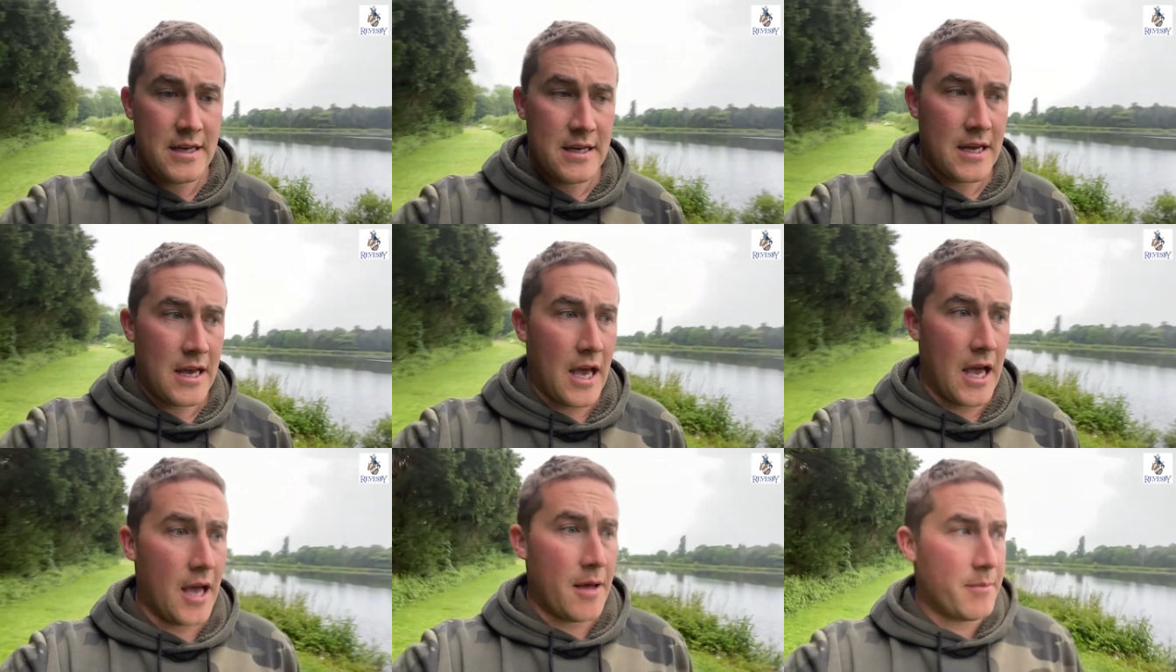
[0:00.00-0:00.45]

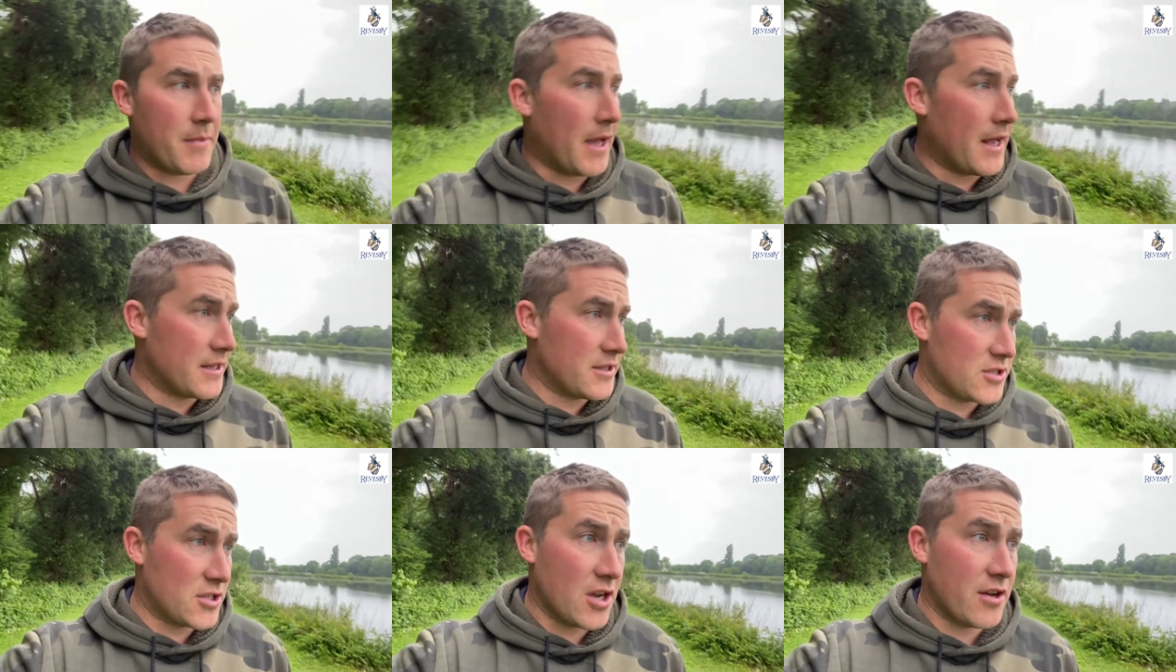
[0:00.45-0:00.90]

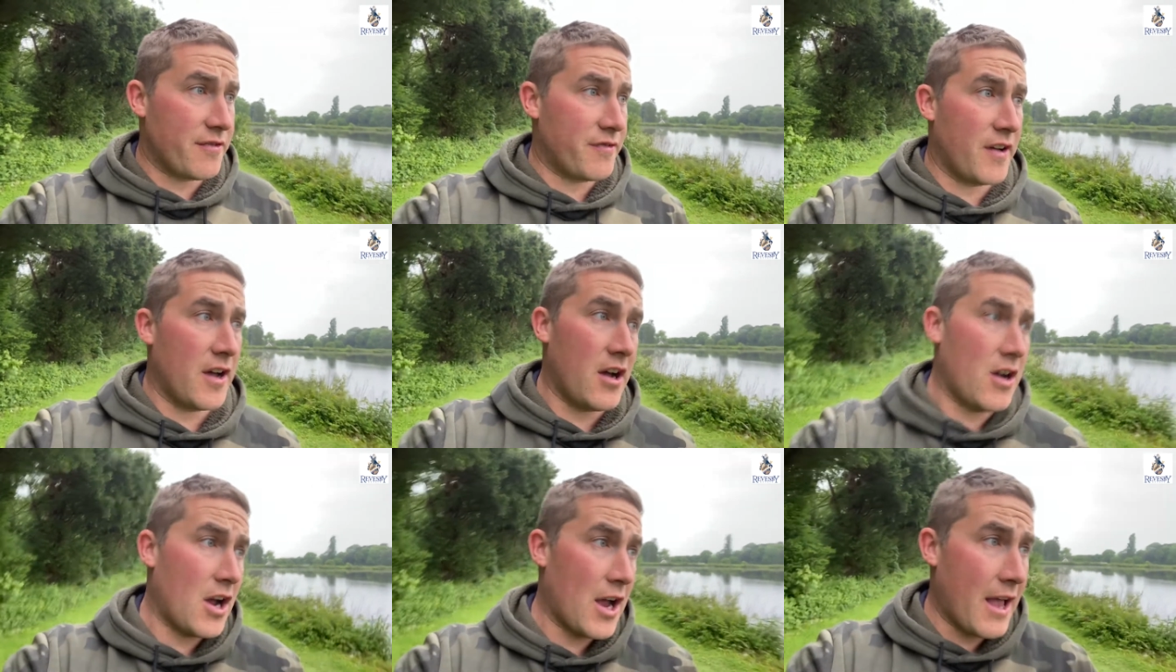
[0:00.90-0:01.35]
And so
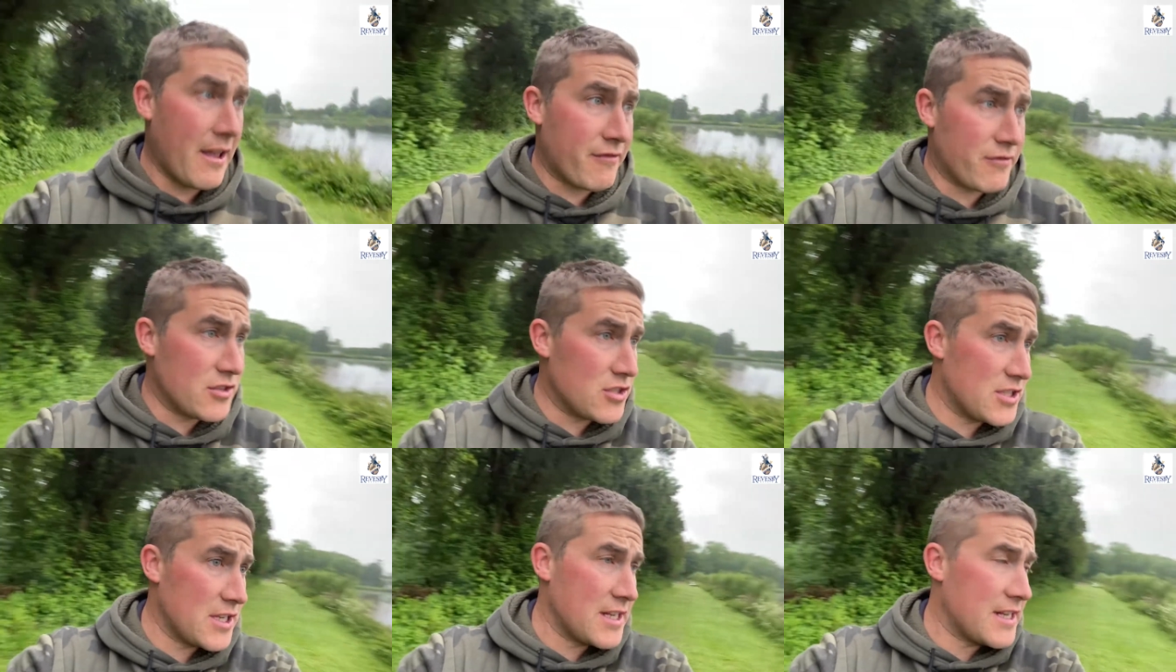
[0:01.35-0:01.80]
far I
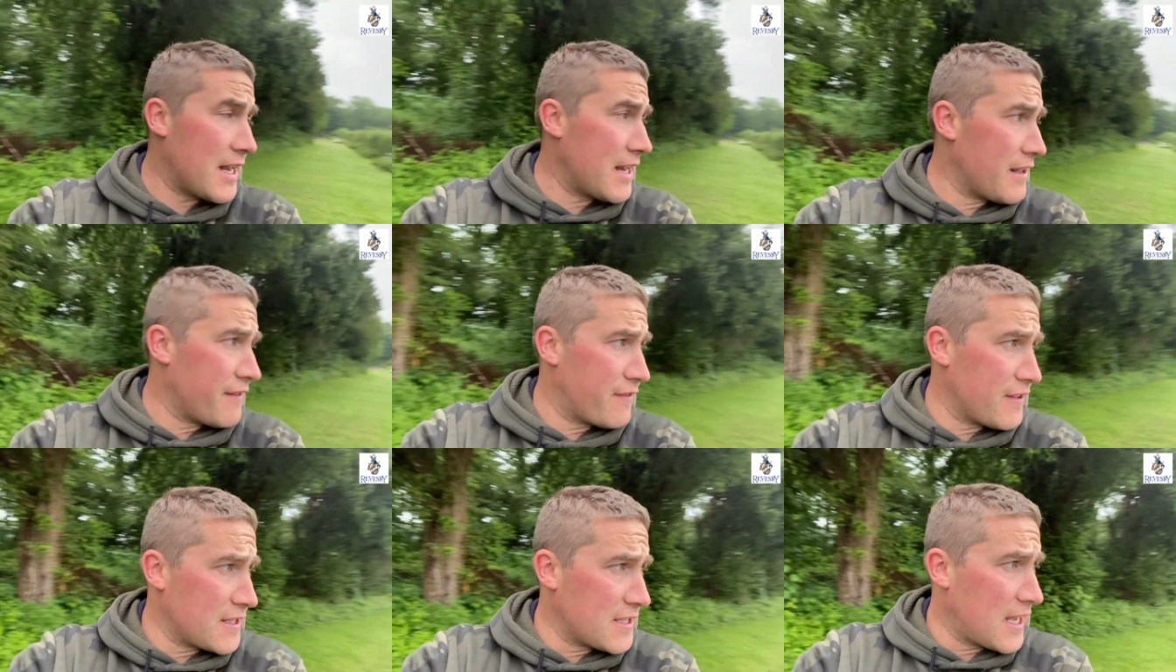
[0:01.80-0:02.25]
haven't seen any
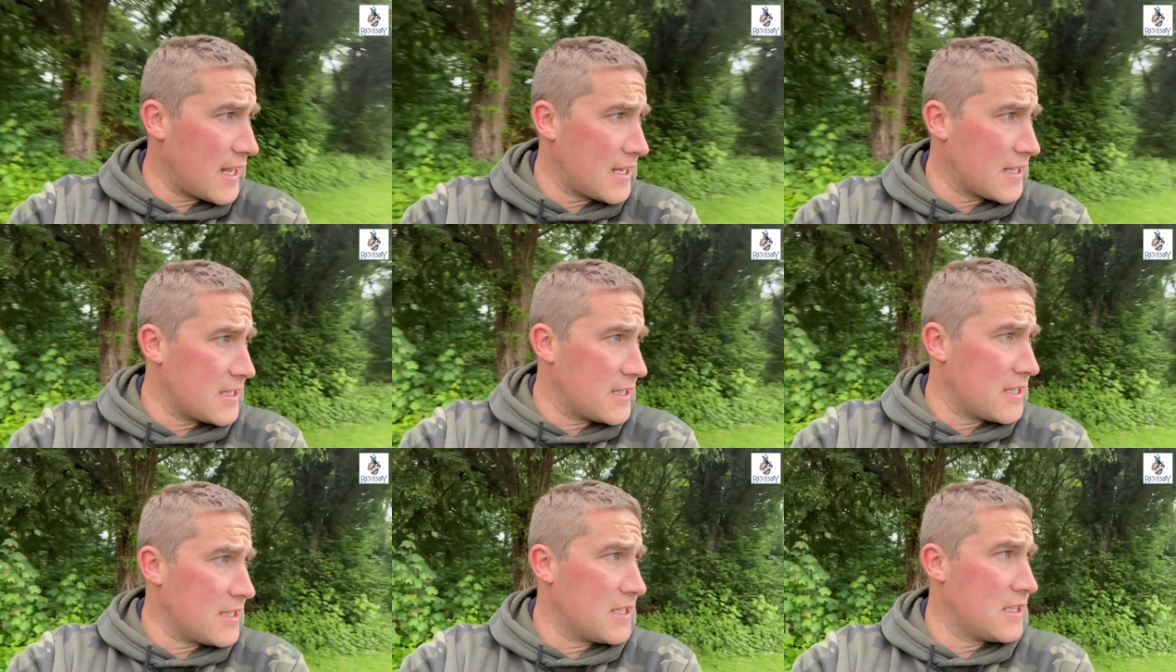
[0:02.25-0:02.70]

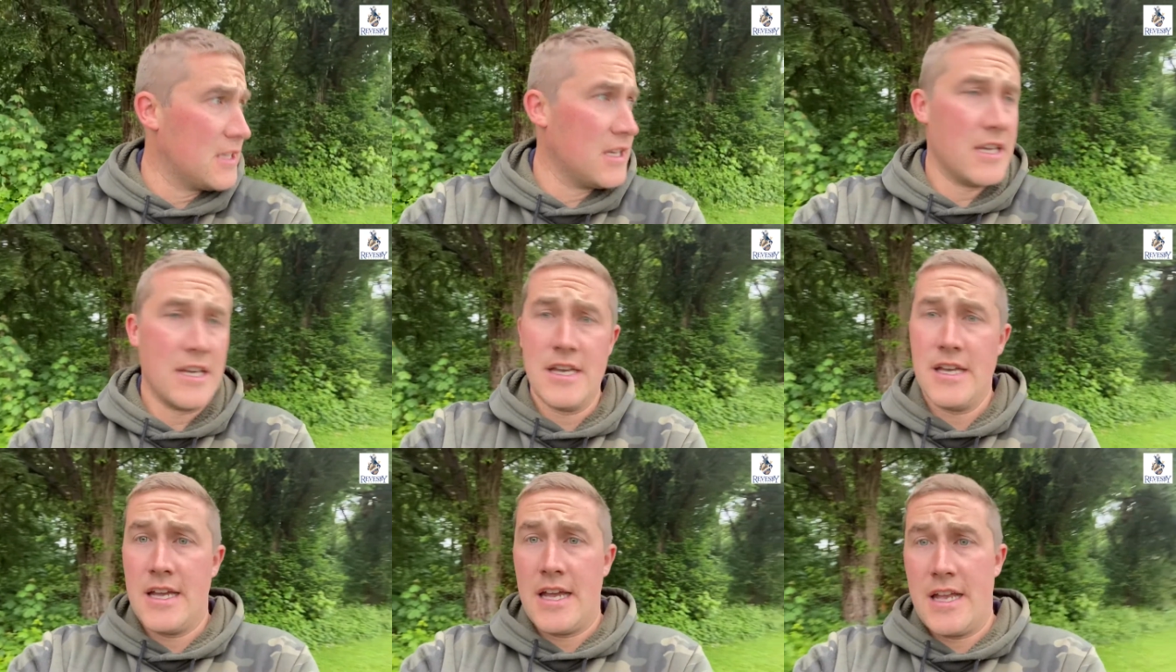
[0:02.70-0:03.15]
fatalities
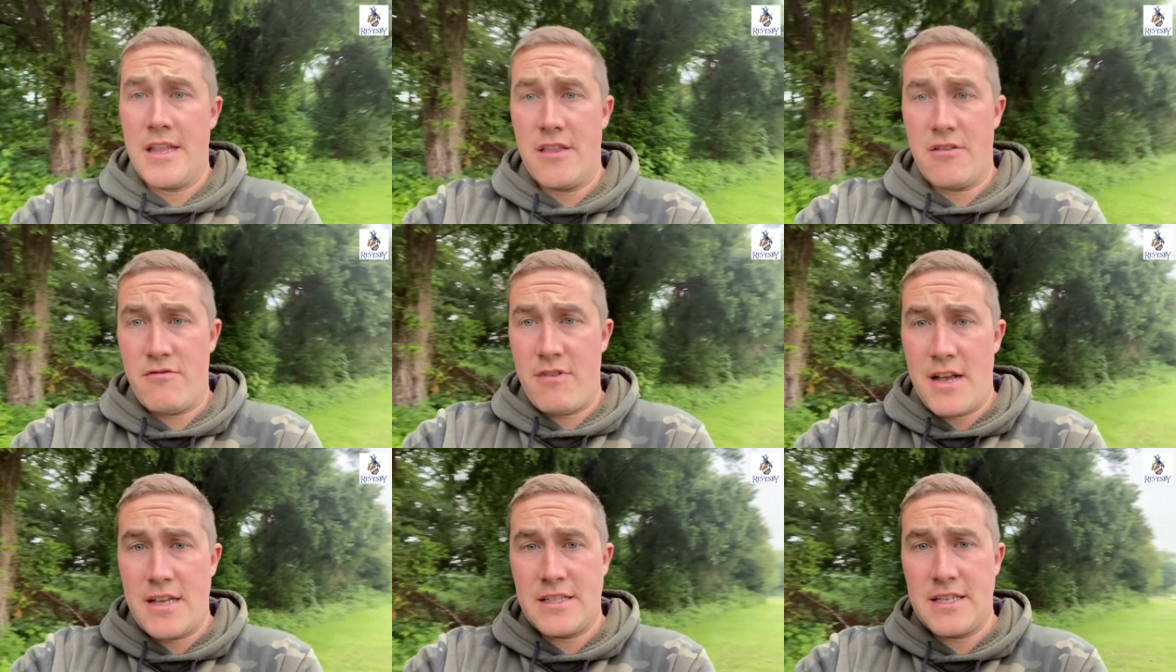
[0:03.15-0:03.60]
in the
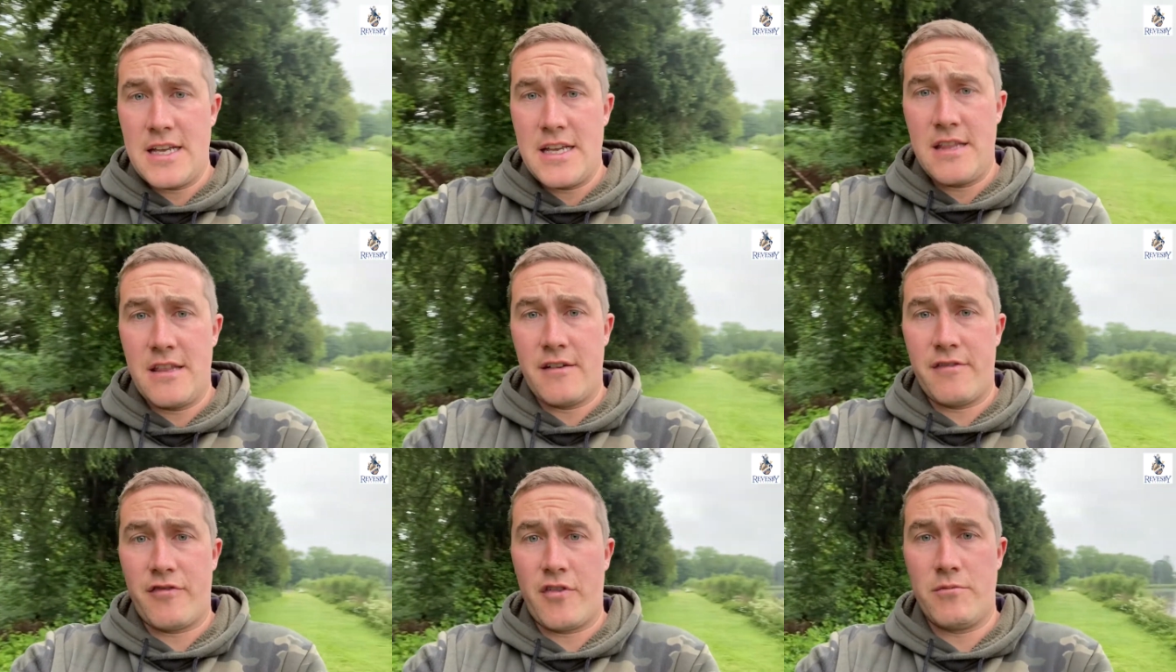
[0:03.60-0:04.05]
res
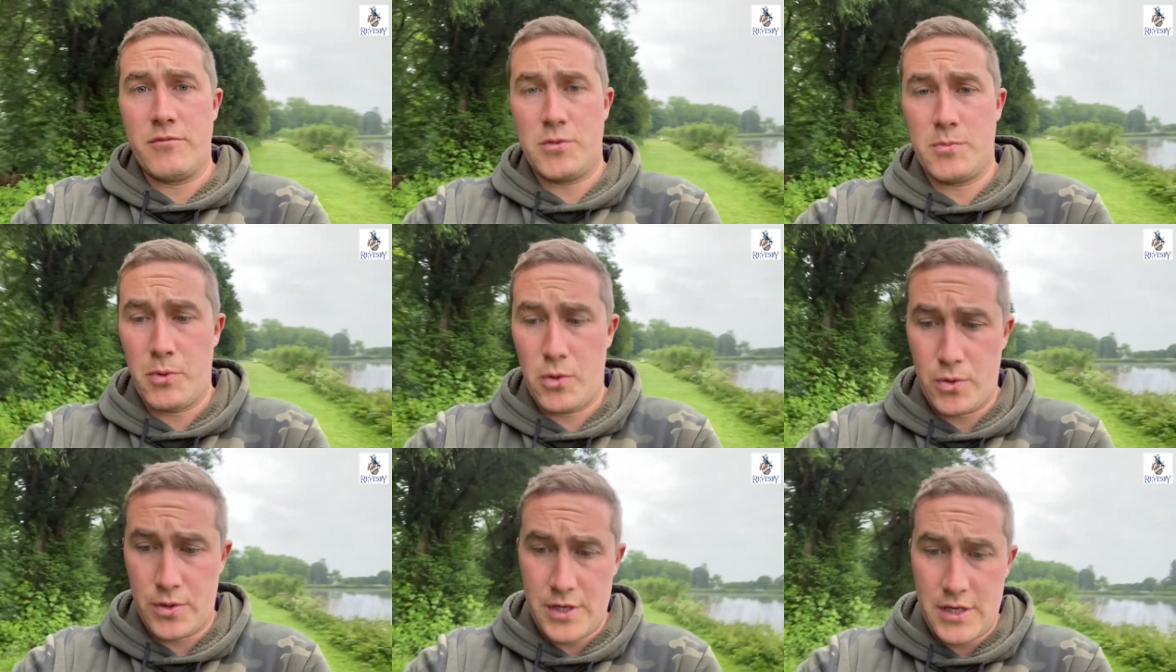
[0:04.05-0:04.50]
either from
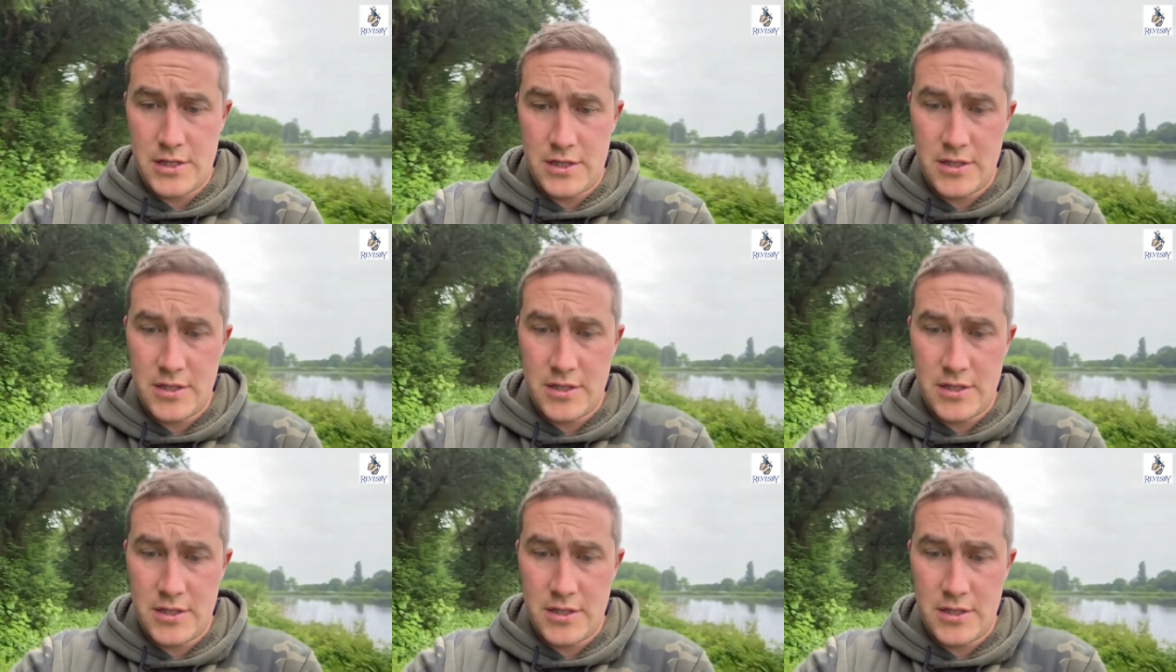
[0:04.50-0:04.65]
spawning.